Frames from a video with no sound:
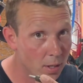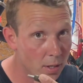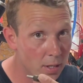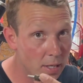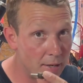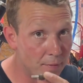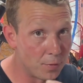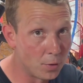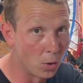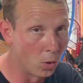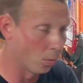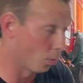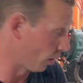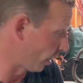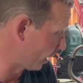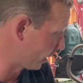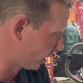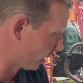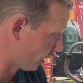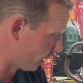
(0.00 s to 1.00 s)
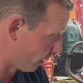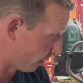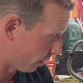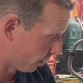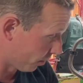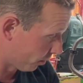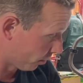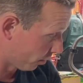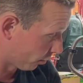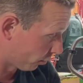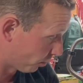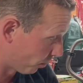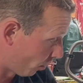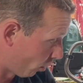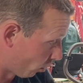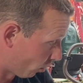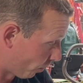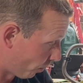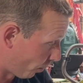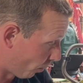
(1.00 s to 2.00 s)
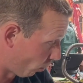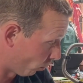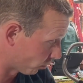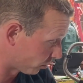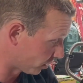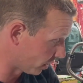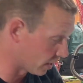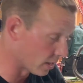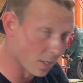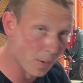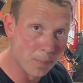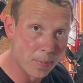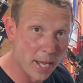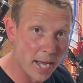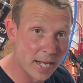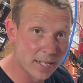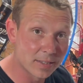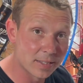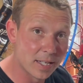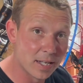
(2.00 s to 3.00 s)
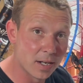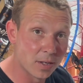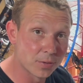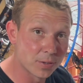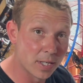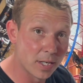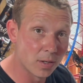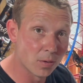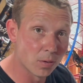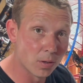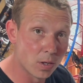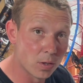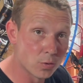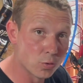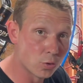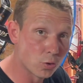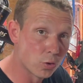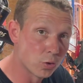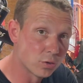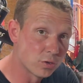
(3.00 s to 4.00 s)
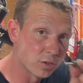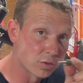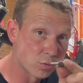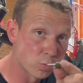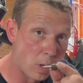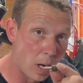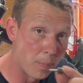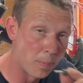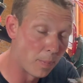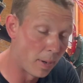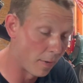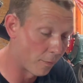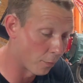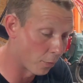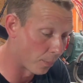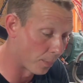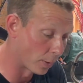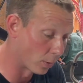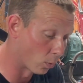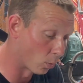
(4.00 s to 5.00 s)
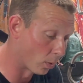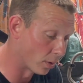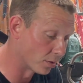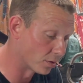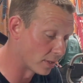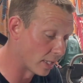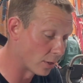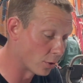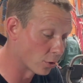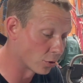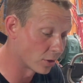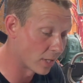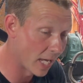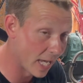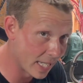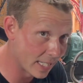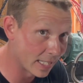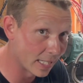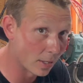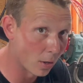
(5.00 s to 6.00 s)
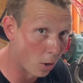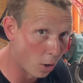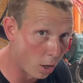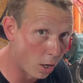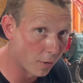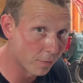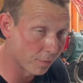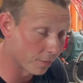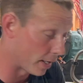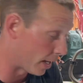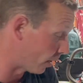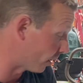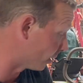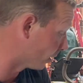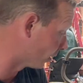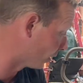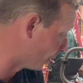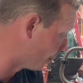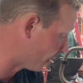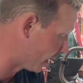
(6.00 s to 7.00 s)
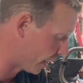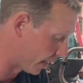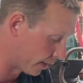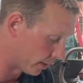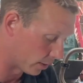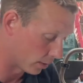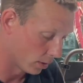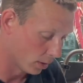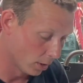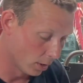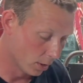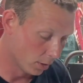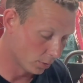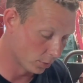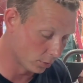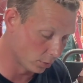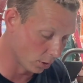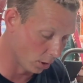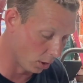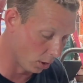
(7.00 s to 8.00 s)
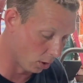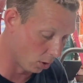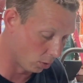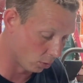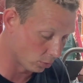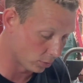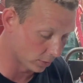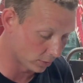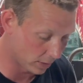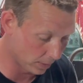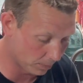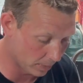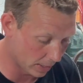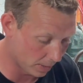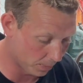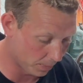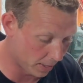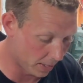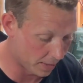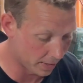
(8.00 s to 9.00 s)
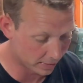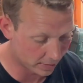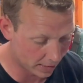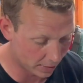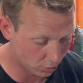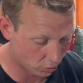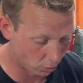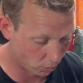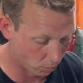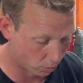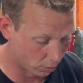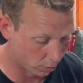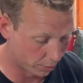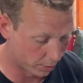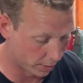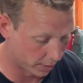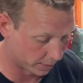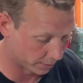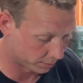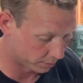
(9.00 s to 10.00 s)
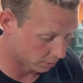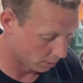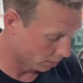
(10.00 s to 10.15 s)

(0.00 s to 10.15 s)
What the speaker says: if you don't like the smaller bolts in the back now down low, you could just swap them out for the bigger ones that you're taking off now and eliminating. So just keep that in mind. That's actually really nice.